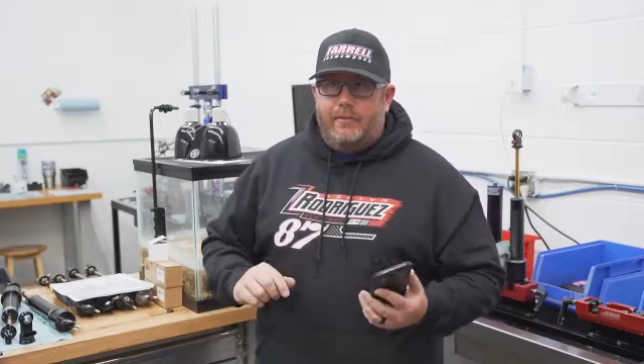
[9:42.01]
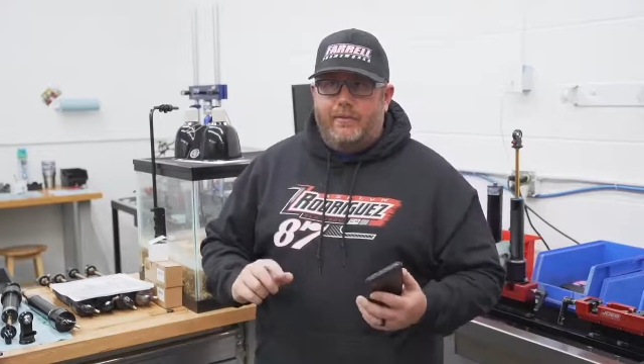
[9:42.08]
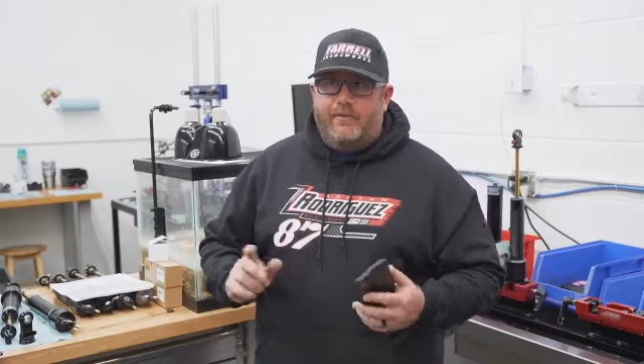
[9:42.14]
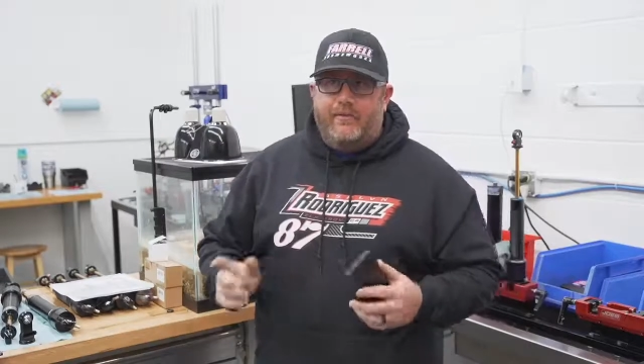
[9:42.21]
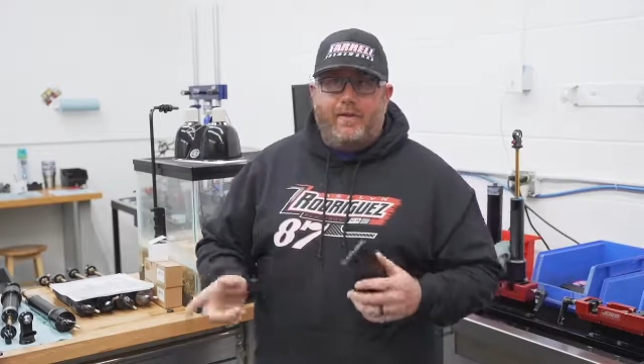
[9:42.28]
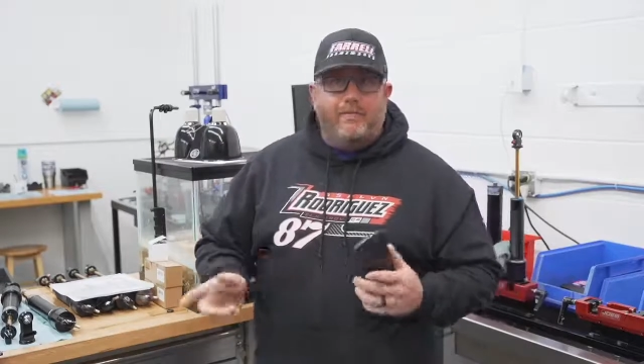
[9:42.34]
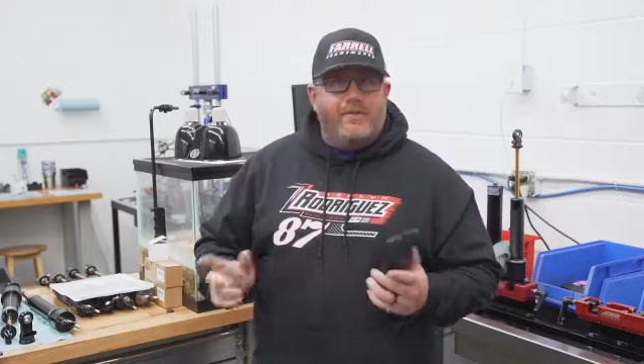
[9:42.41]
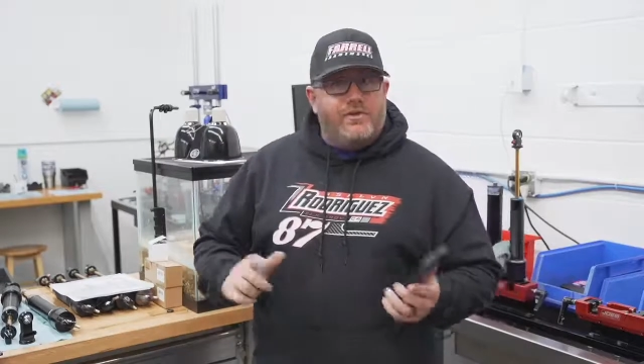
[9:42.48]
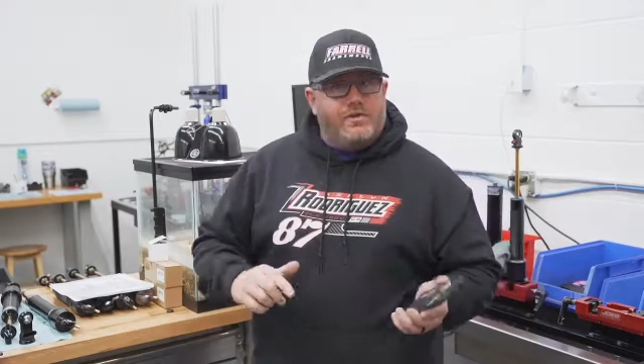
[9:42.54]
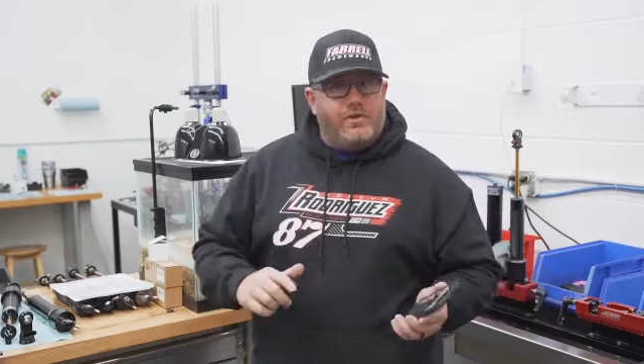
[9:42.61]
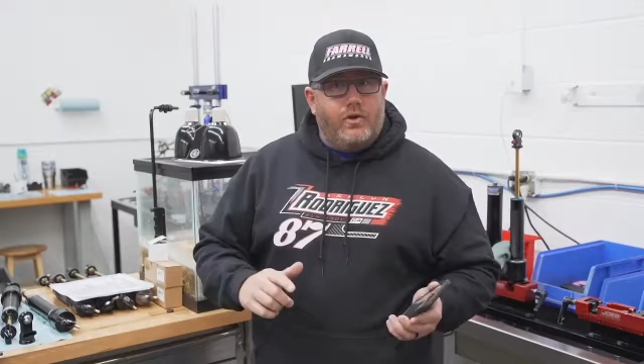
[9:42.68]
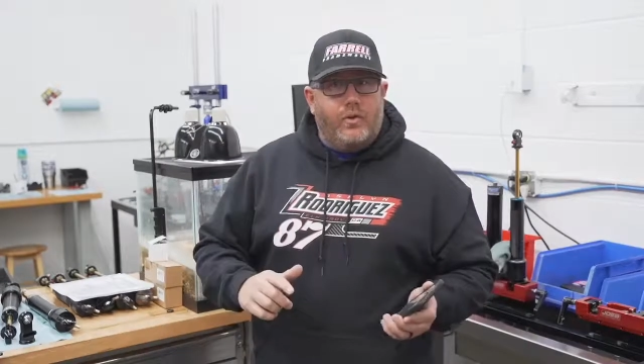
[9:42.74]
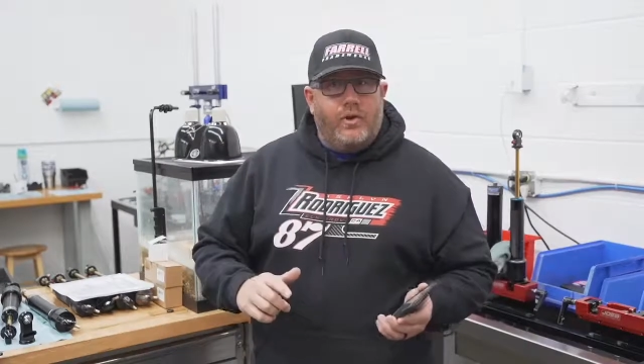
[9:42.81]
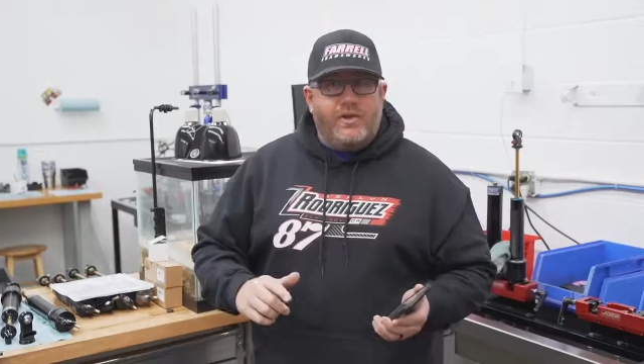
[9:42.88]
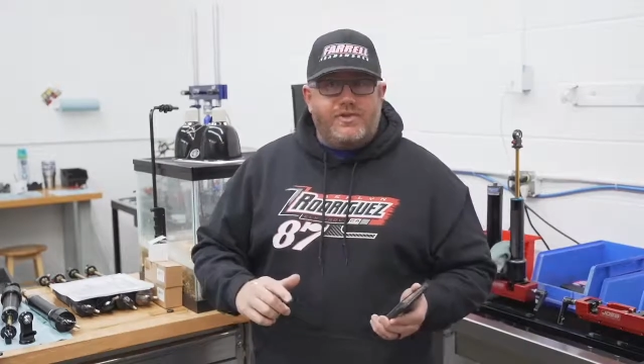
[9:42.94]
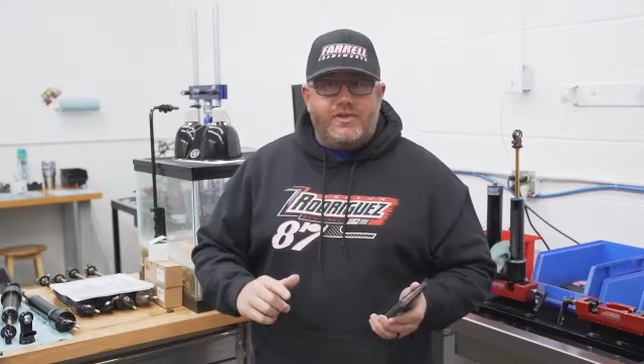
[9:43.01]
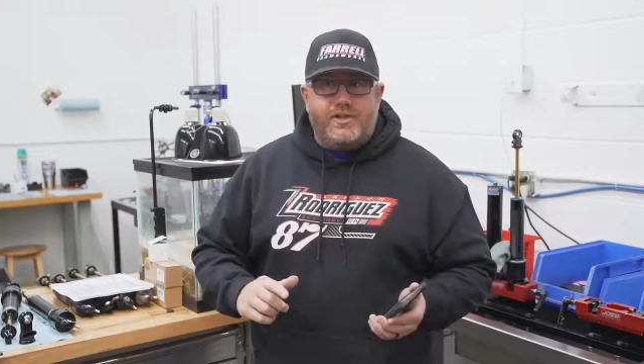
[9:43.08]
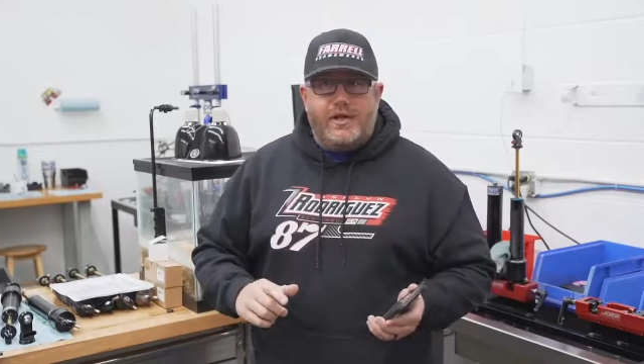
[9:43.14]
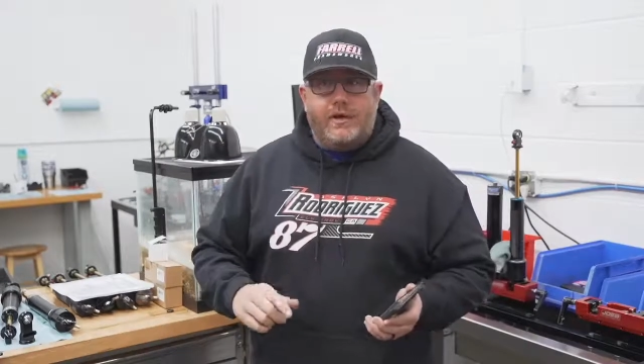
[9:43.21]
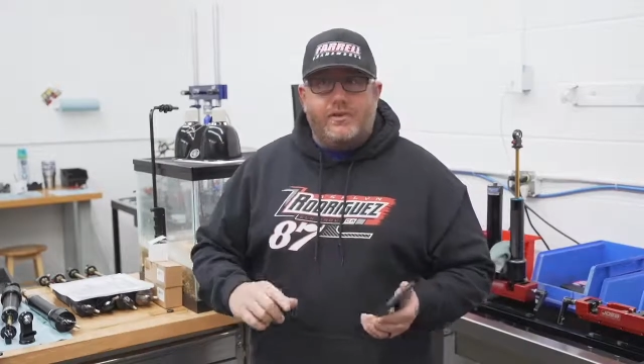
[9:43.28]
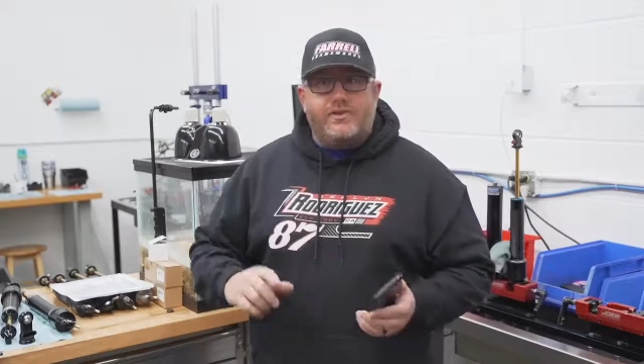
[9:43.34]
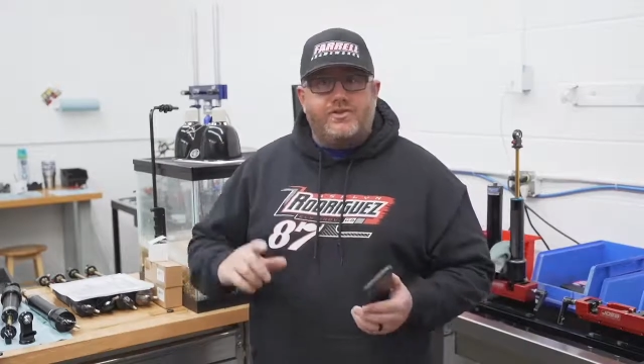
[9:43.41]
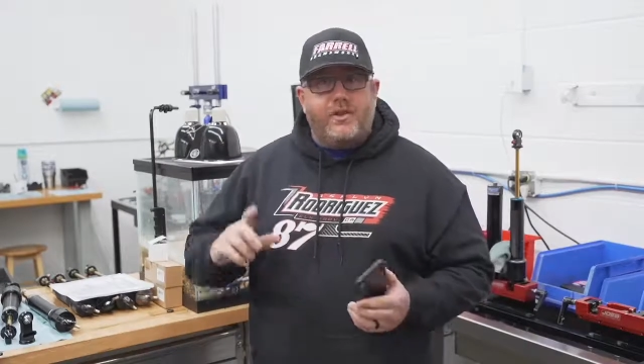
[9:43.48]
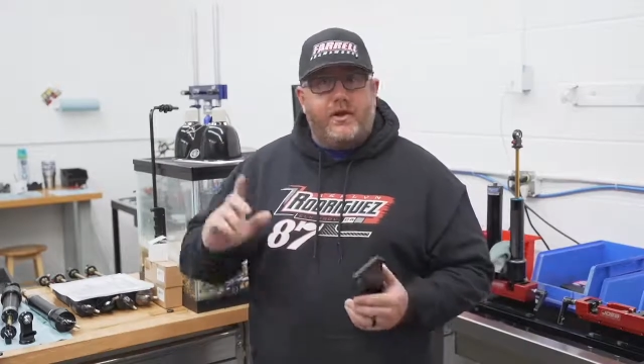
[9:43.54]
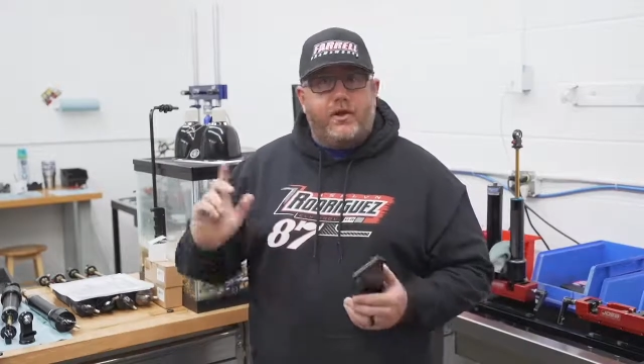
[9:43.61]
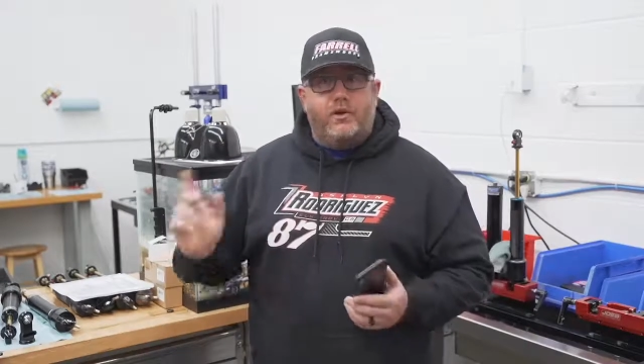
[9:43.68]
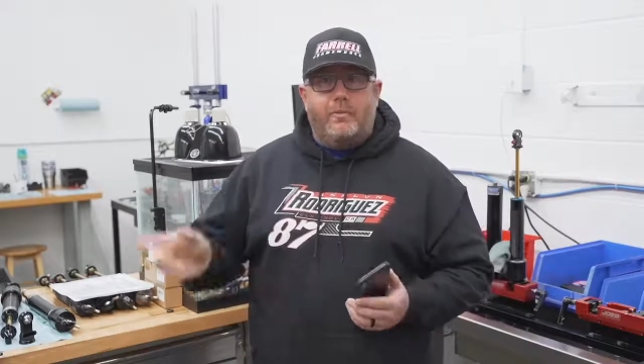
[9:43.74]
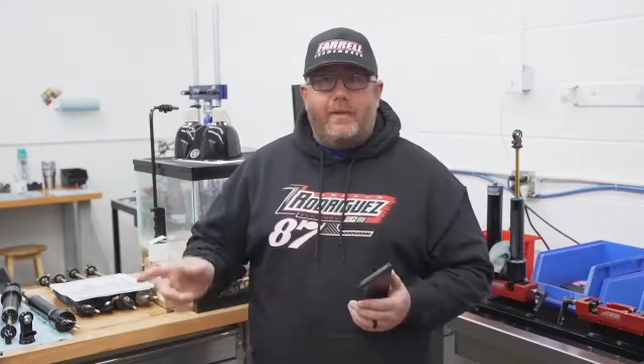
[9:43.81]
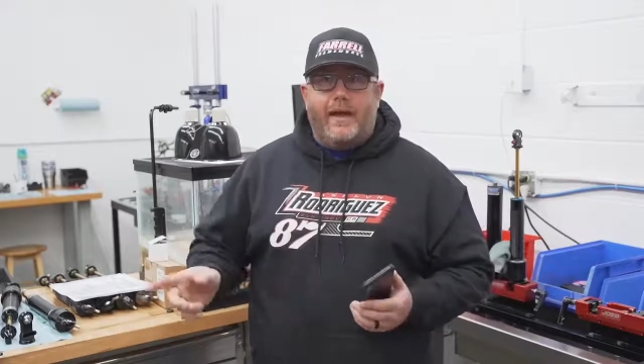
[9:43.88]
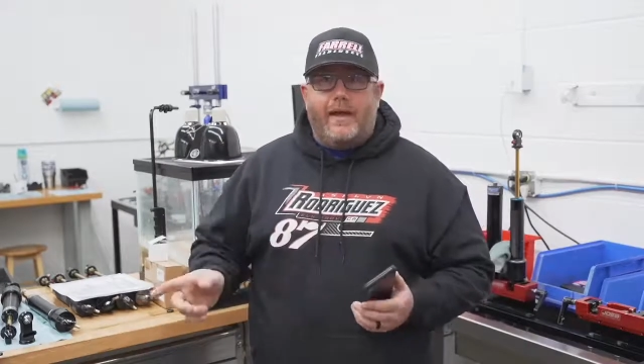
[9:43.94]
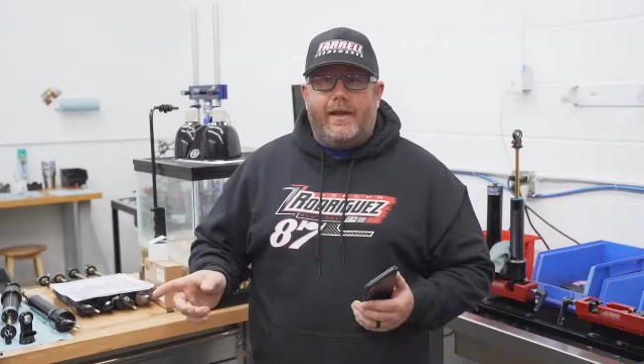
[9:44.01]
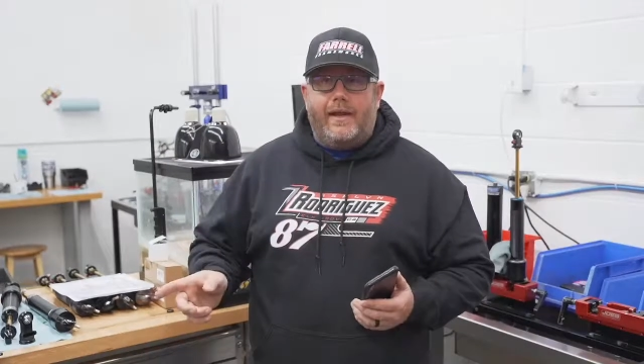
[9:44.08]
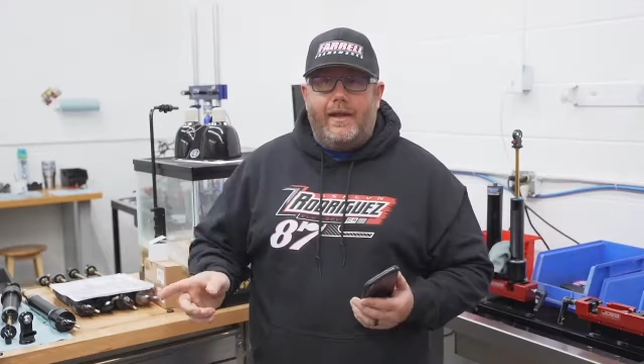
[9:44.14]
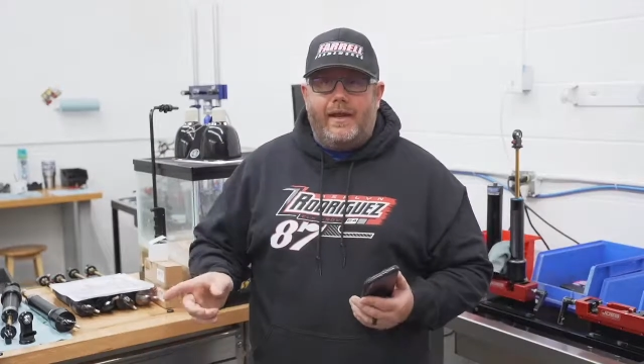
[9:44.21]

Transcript: If I missed your question, I always try to go back and